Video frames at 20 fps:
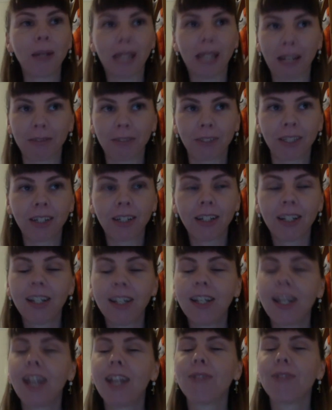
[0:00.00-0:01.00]
we love it,
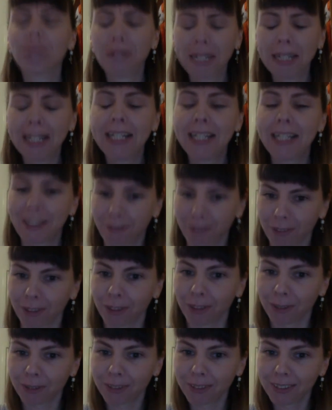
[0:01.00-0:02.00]
is really
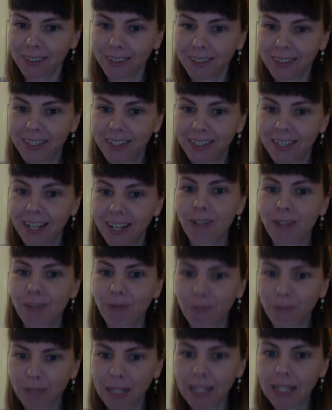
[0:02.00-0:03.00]
difficult. It's
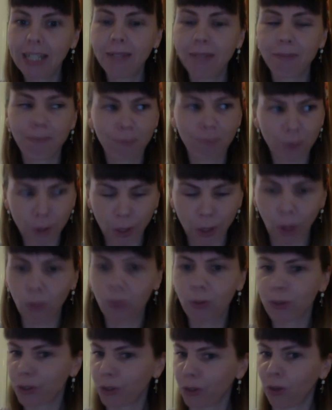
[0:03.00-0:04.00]
really soul
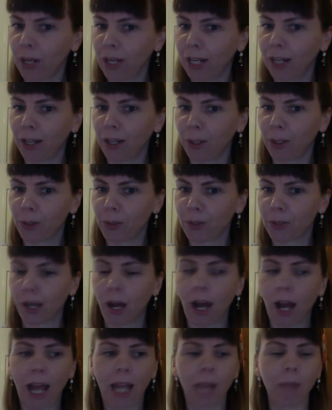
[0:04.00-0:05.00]
destroying a lot of the
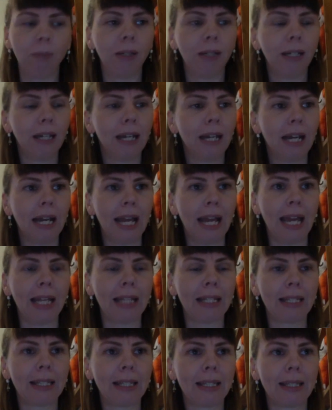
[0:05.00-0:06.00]
time.
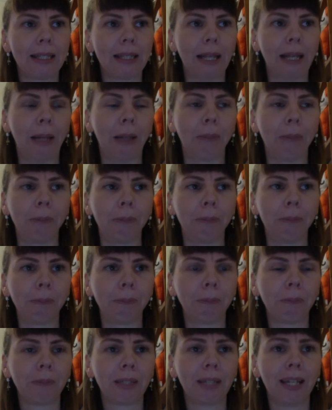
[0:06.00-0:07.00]
It's
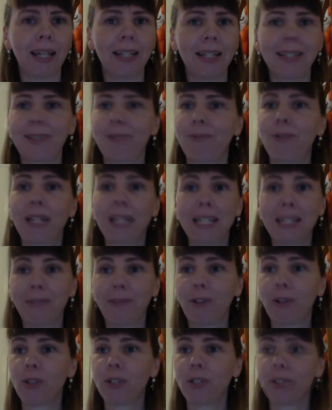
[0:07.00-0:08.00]
really
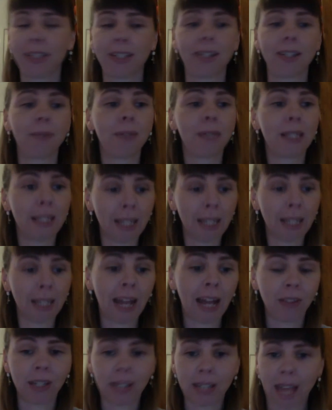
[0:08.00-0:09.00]
difficult just to sit
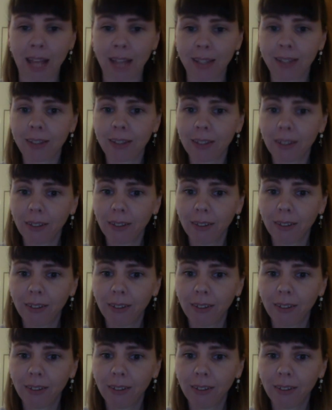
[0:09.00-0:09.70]
at the desk